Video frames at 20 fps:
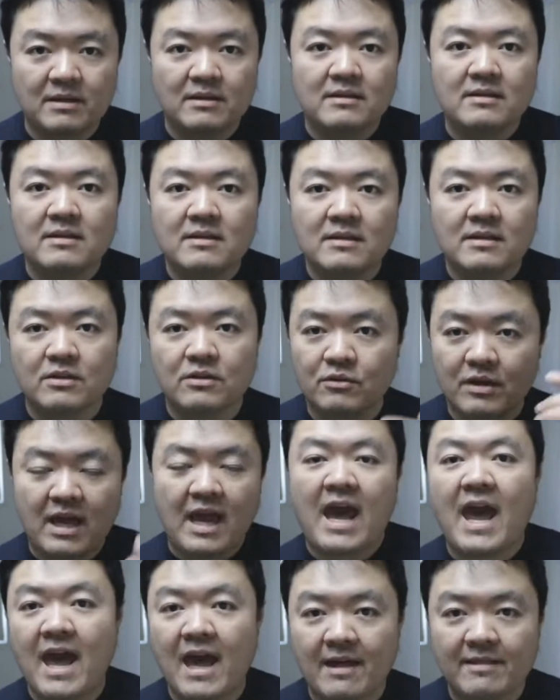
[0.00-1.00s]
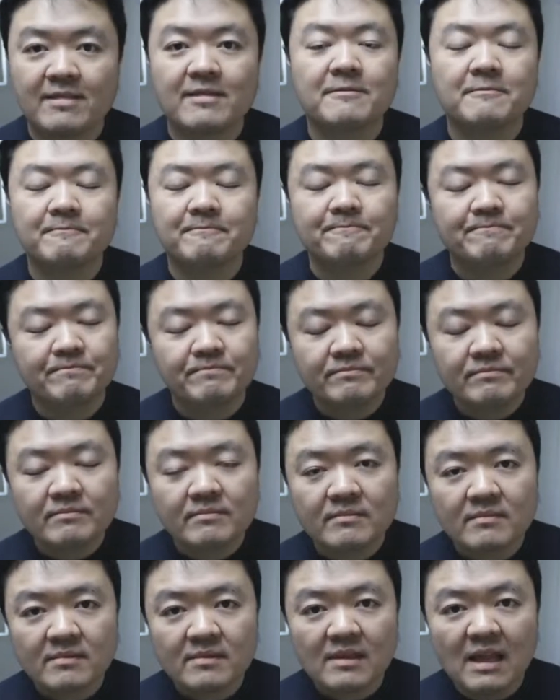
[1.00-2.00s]
But you can.
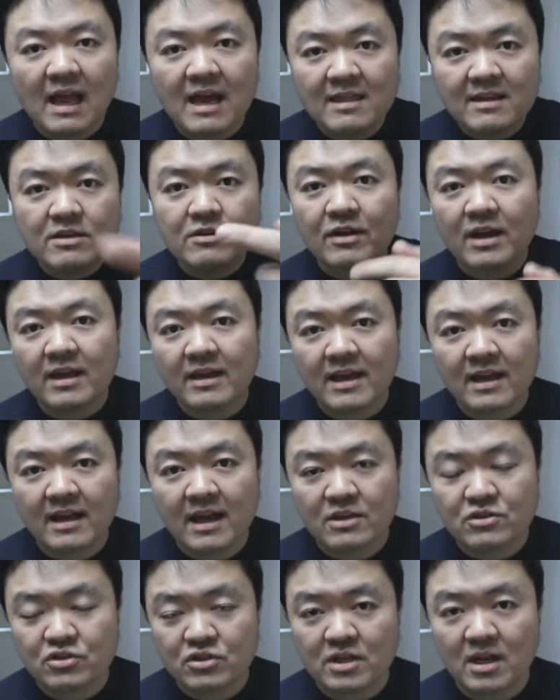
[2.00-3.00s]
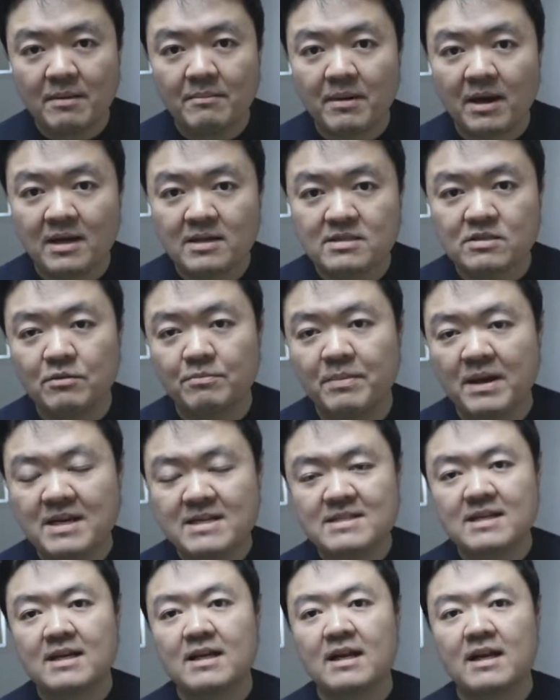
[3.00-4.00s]
And then you can get an HDMI. So
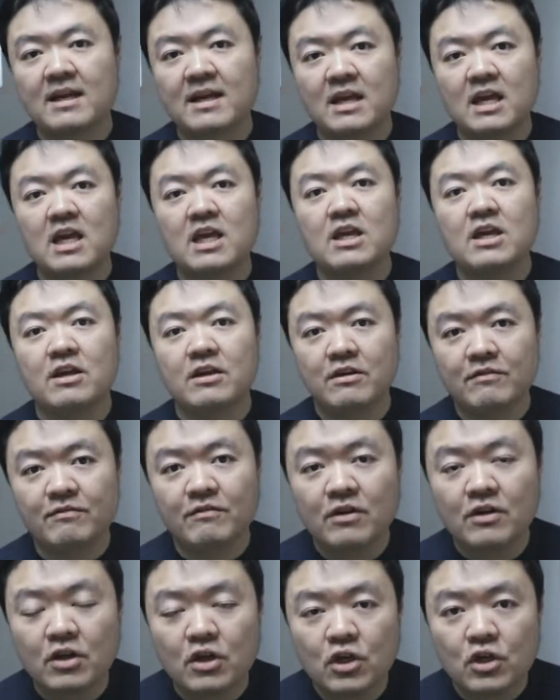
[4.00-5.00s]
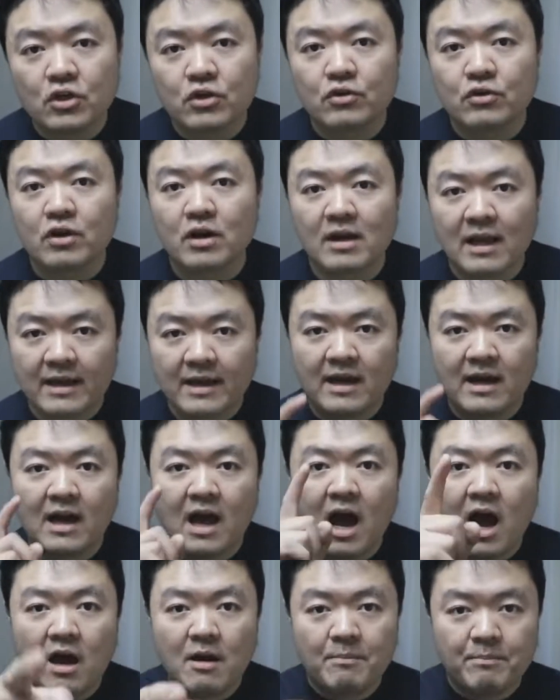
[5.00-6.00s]
basically, if you got like
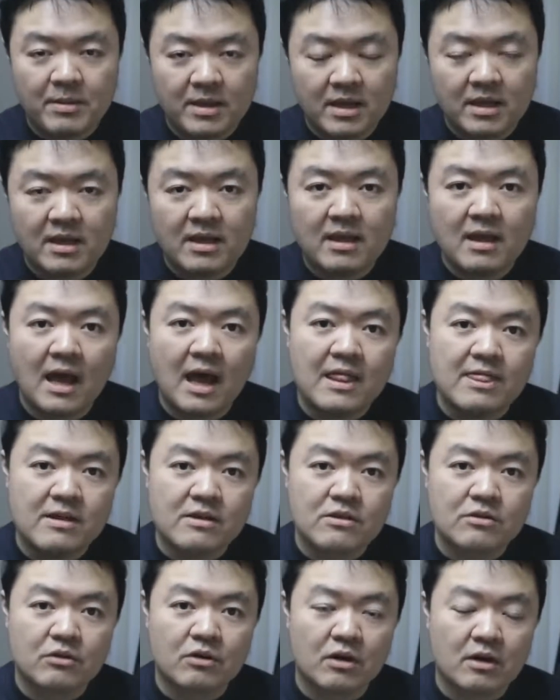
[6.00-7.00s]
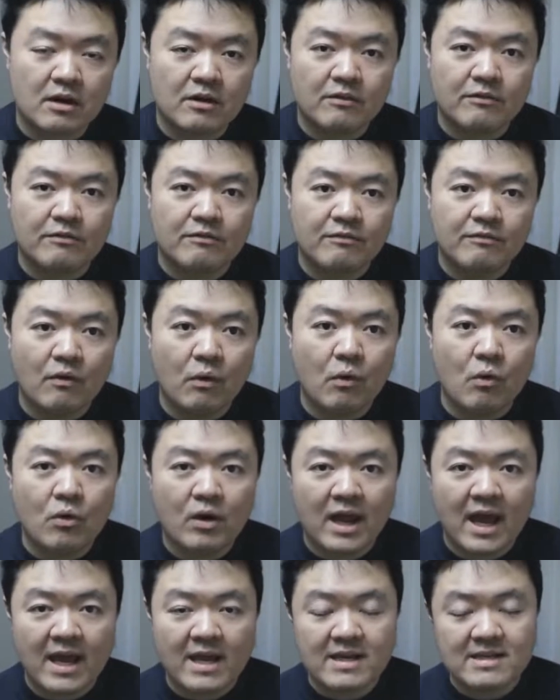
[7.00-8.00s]
an RP and then you got a
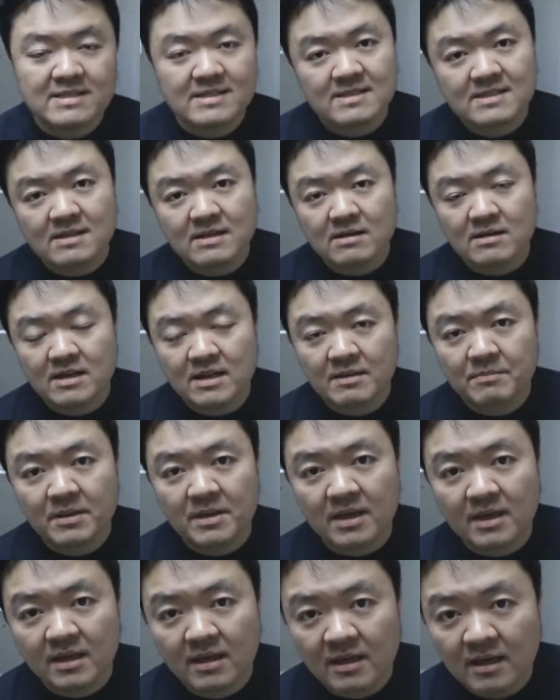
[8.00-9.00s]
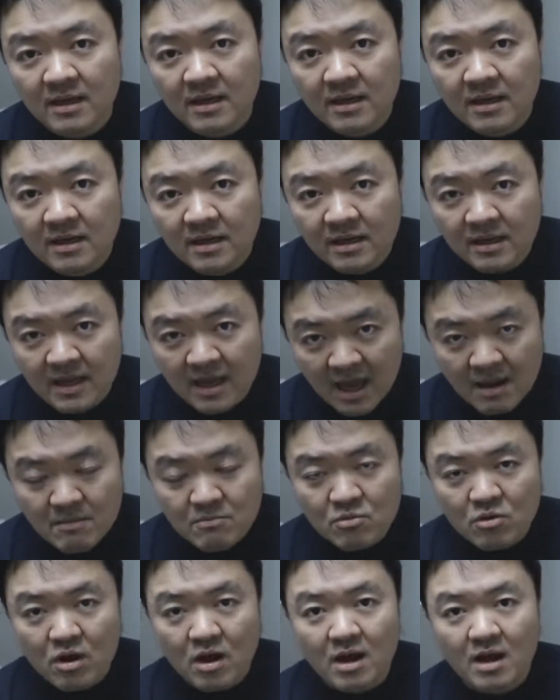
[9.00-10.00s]
4K 30p
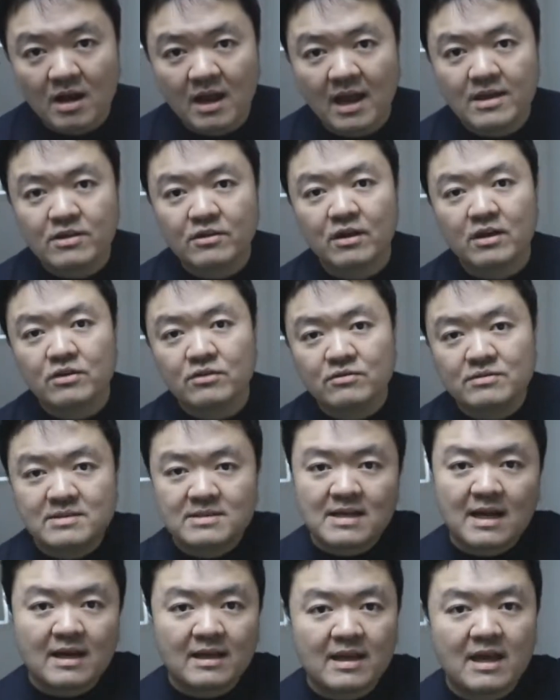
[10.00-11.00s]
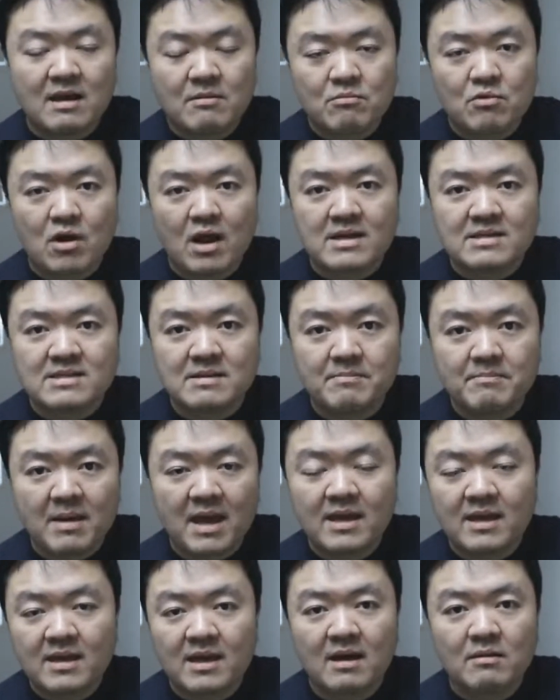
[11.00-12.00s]
camera, and you can use that camera as a
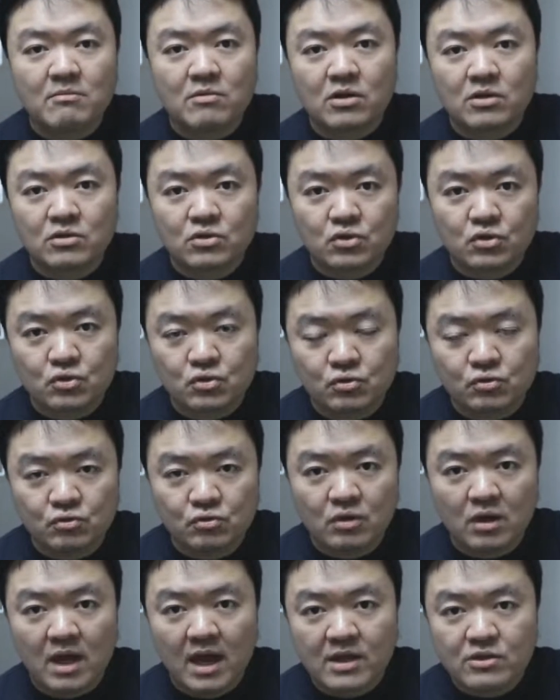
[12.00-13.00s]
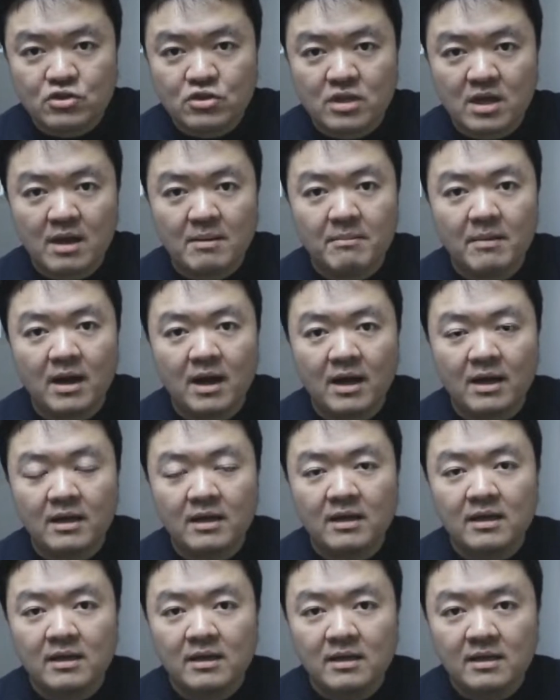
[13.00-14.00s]
main camera to
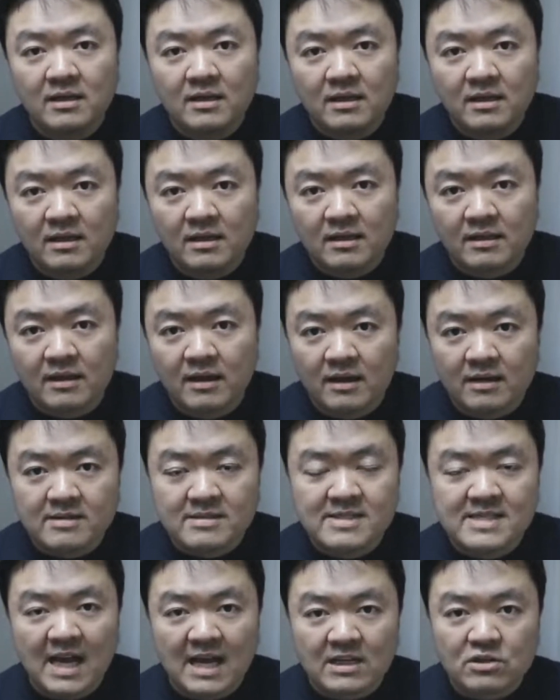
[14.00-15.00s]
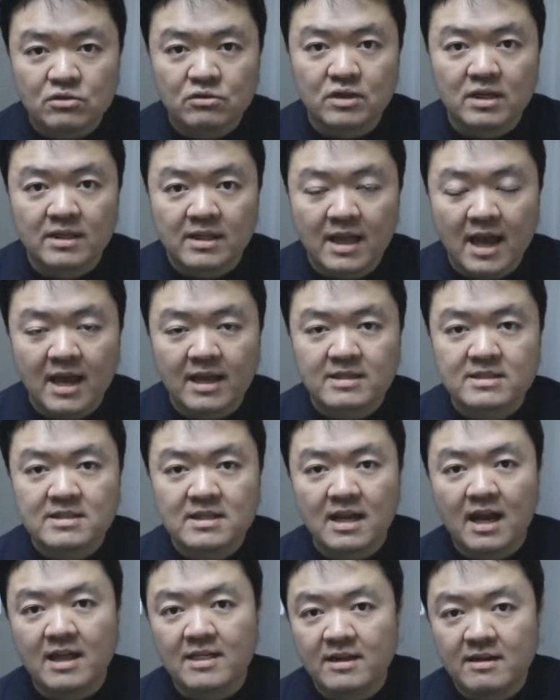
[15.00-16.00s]
HDMI the Zato
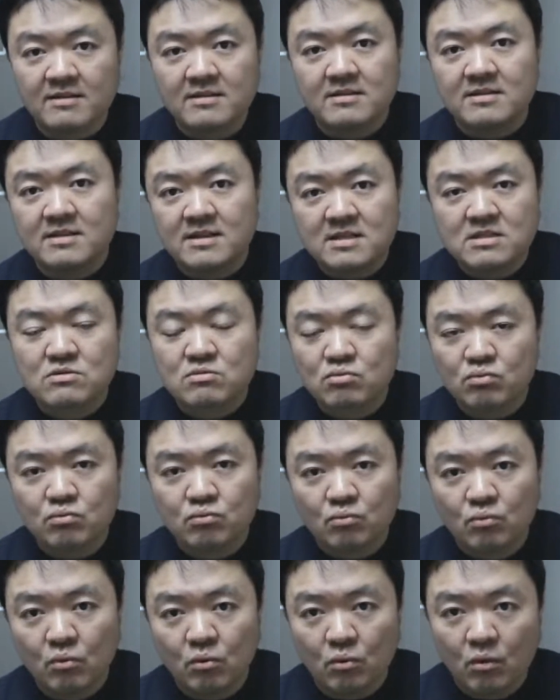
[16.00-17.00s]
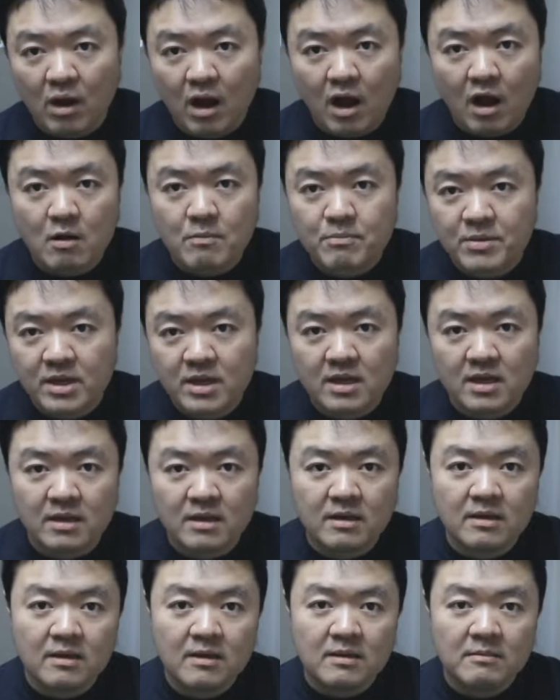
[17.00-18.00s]
Connect, and then this
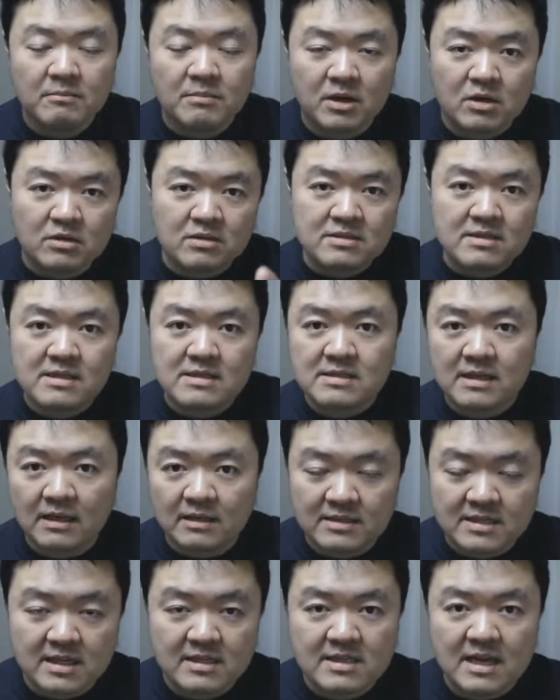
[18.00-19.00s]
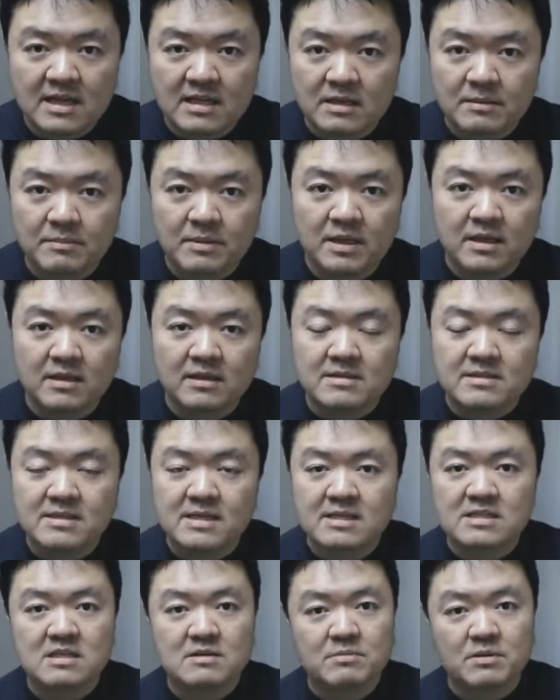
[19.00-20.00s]
RP, because it's 1080p,
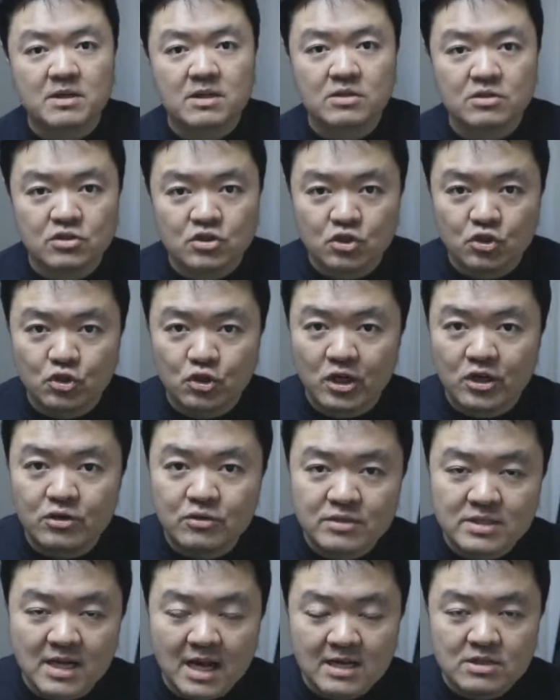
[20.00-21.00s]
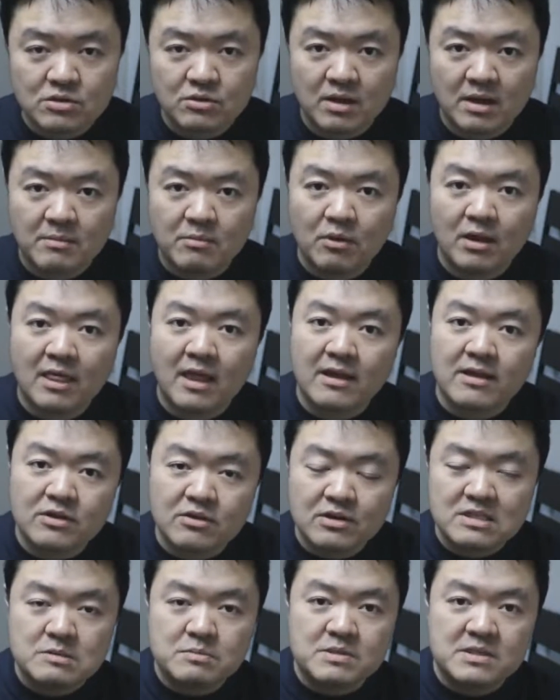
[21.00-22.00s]
60p, so you can use Accsoon M1
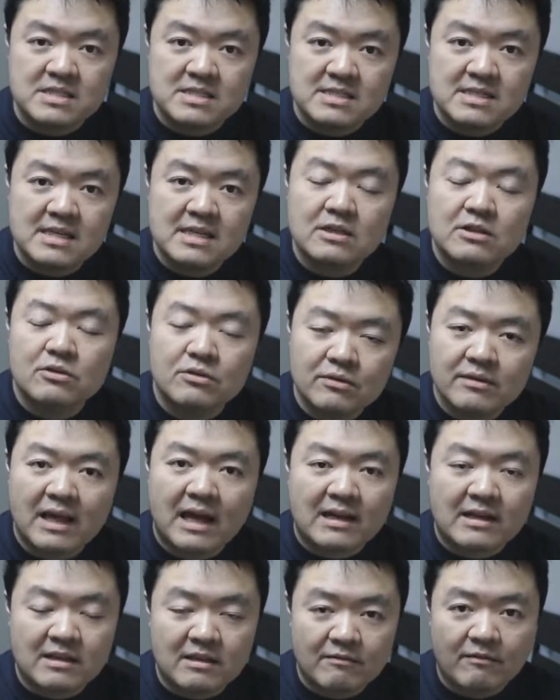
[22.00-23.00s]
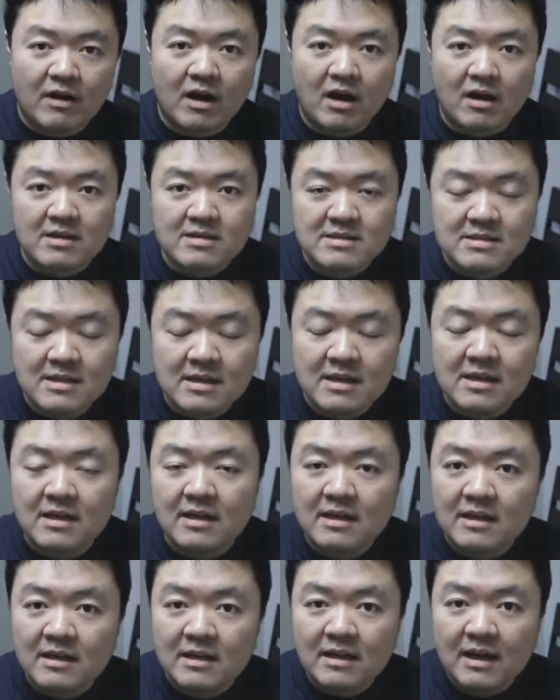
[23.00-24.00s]
and USB-C to that device.